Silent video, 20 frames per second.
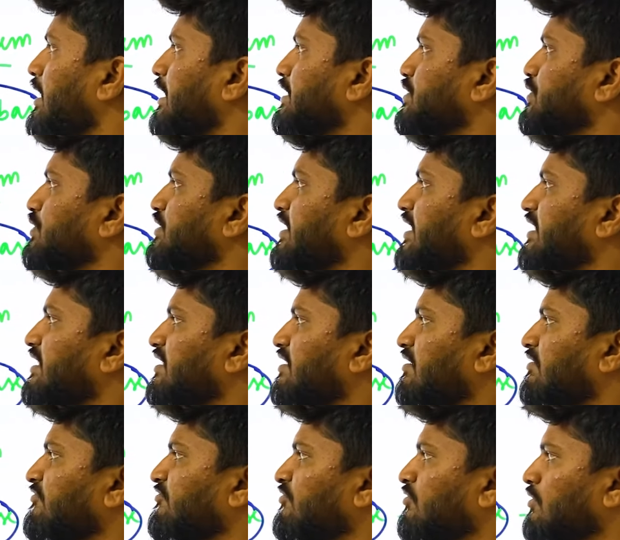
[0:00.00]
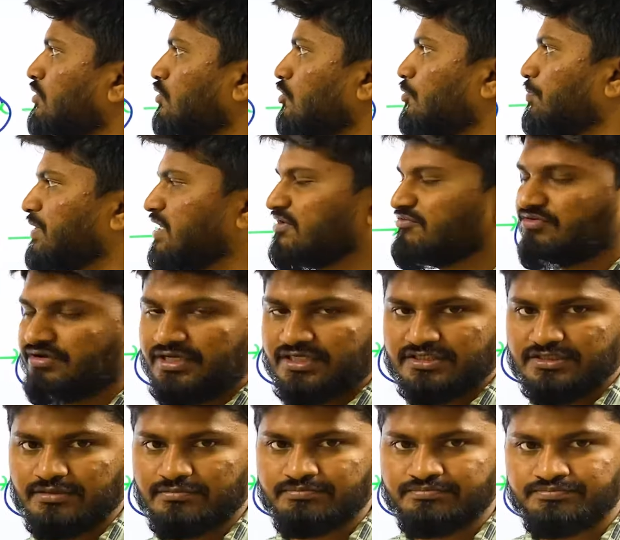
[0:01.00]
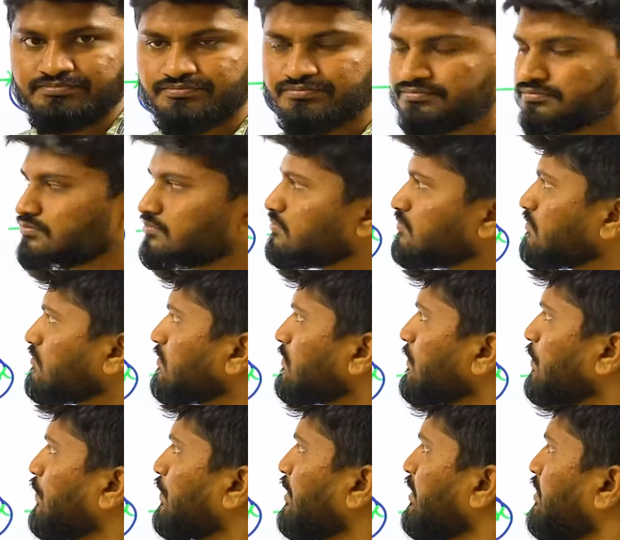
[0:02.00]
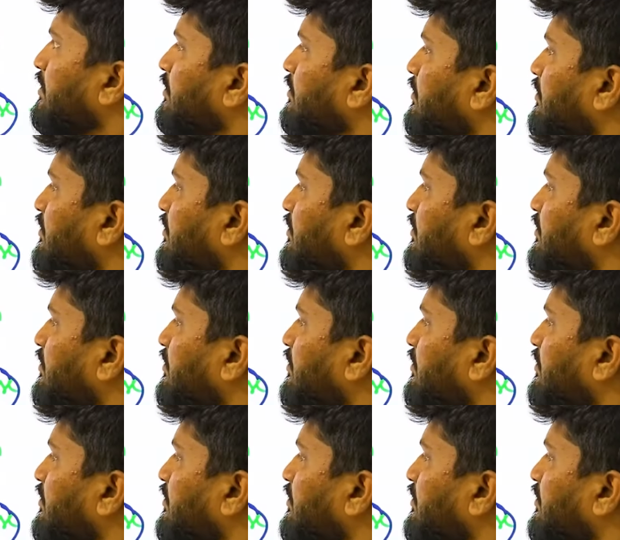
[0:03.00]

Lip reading: achieve the end of open defecation. Okay,